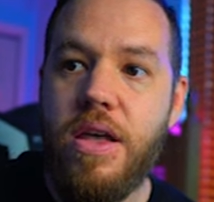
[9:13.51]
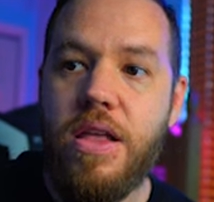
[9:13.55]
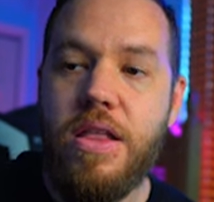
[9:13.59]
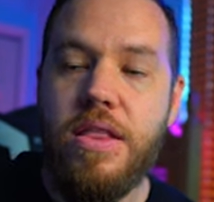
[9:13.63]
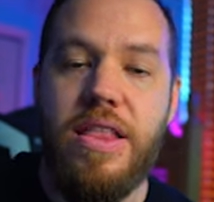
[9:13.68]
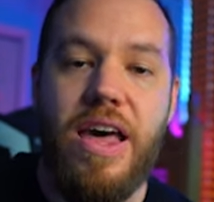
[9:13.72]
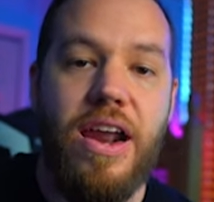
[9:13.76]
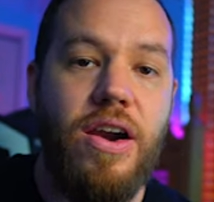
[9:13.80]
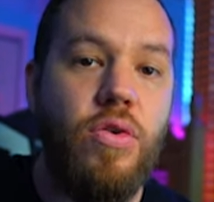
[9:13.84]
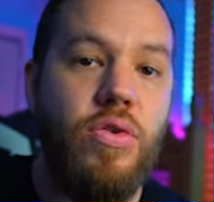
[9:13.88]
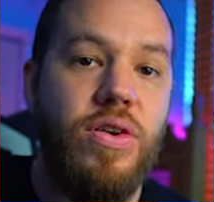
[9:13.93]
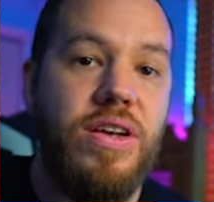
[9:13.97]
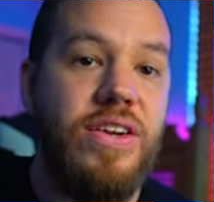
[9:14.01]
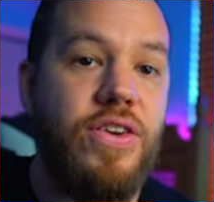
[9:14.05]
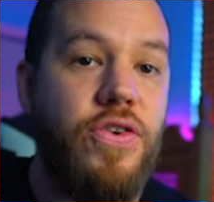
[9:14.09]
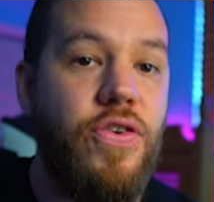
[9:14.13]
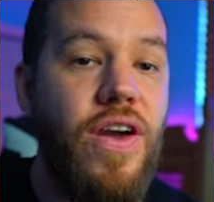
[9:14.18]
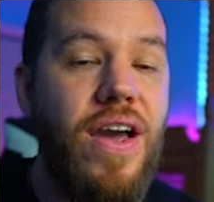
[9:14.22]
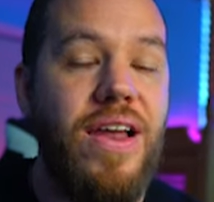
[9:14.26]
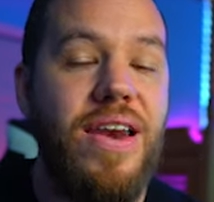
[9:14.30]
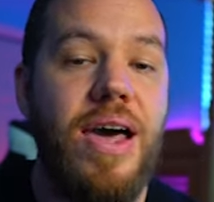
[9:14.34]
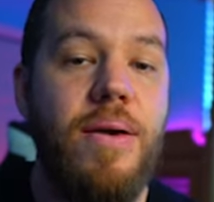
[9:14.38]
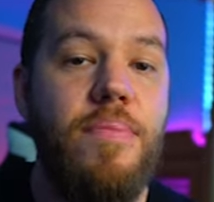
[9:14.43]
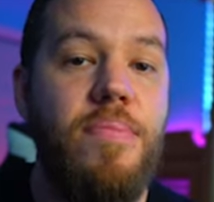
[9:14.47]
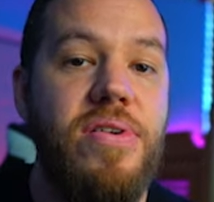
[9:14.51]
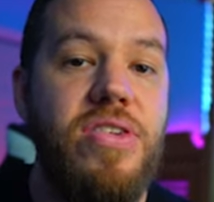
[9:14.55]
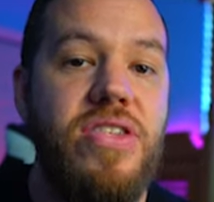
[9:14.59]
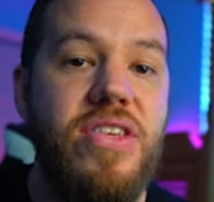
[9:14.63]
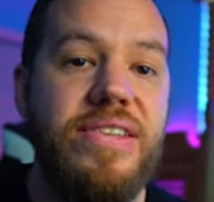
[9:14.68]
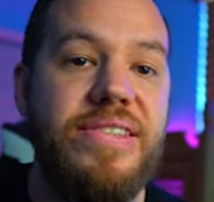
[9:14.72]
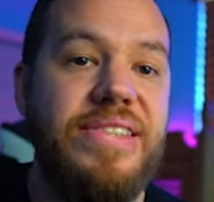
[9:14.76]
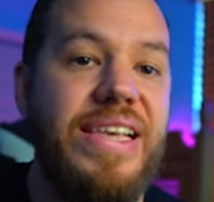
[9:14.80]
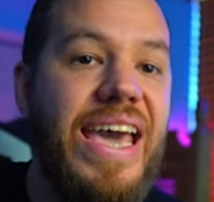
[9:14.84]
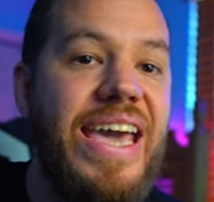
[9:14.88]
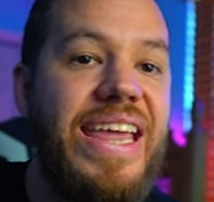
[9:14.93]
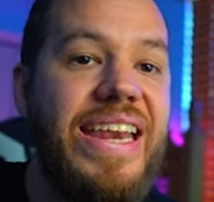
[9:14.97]
not only a trend line, but
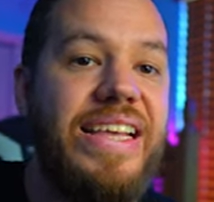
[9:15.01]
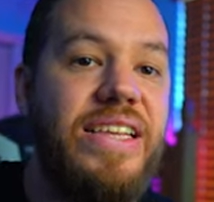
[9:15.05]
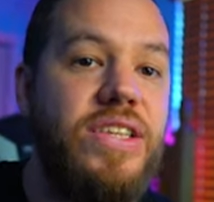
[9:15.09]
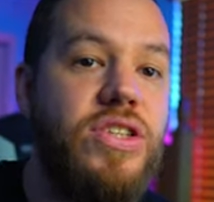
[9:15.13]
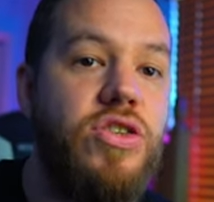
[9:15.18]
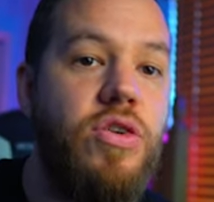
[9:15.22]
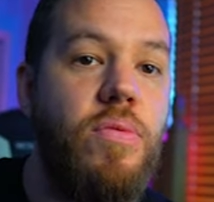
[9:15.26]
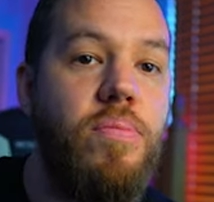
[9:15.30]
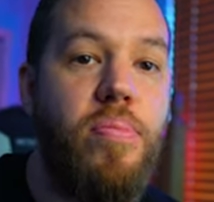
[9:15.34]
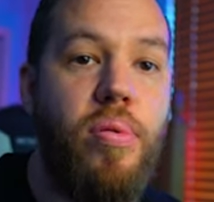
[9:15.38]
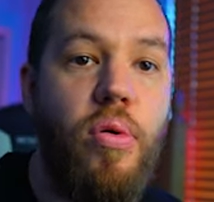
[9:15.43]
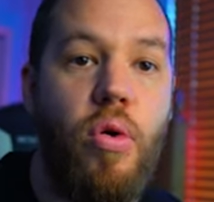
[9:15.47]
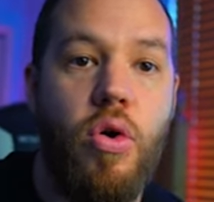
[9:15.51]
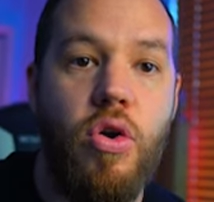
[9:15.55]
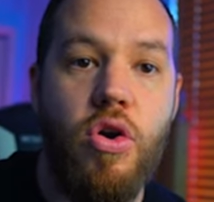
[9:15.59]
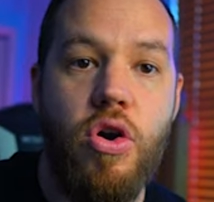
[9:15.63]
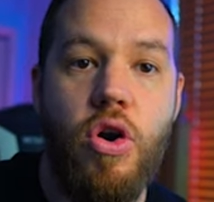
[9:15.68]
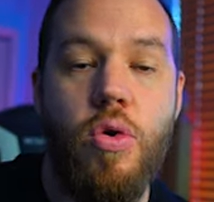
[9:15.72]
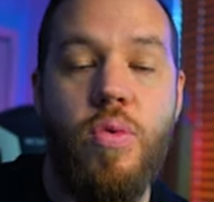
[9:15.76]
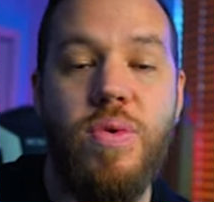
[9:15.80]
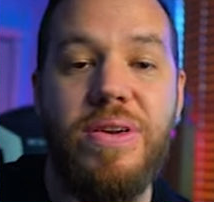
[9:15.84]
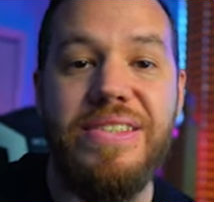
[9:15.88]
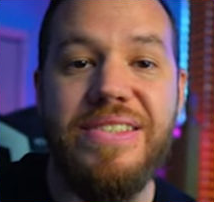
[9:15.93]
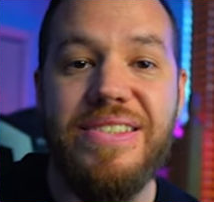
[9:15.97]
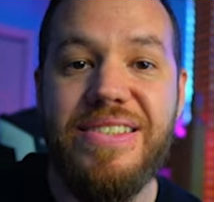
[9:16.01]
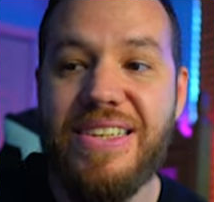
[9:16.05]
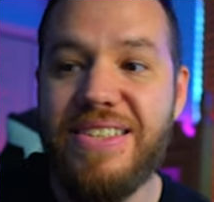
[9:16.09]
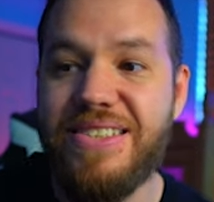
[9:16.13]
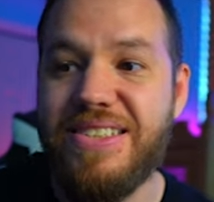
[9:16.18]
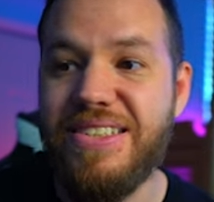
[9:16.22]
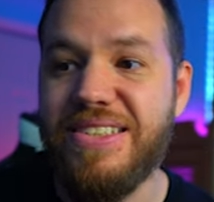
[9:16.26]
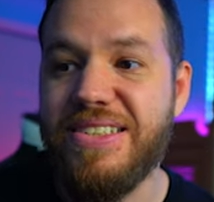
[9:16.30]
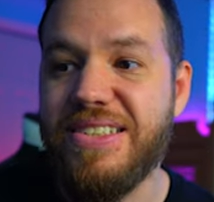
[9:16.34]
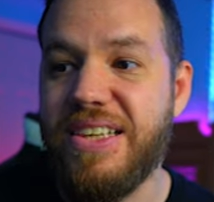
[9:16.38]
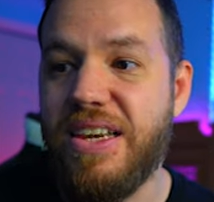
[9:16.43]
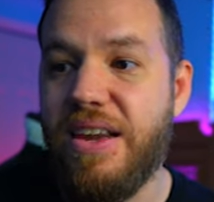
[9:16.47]
just any support or
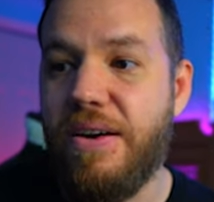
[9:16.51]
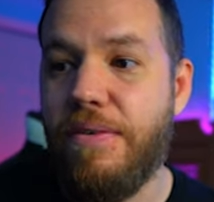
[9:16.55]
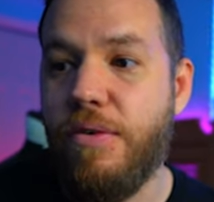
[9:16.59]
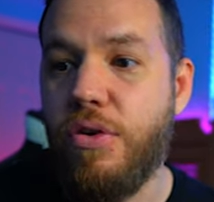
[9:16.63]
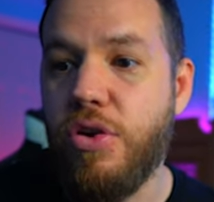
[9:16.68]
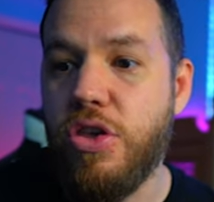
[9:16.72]
resistance level.